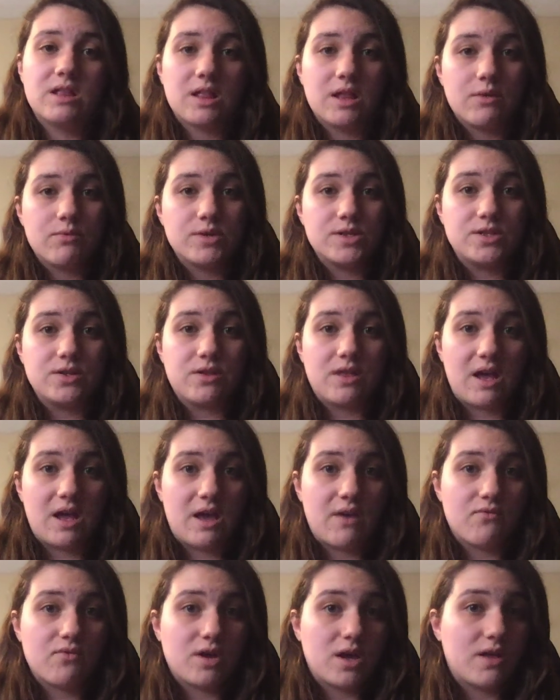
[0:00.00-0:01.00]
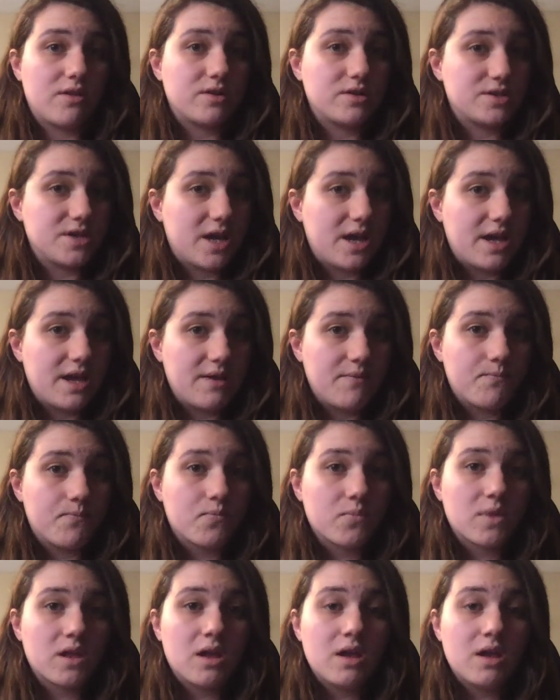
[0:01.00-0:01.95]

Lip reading: They would do that every other time.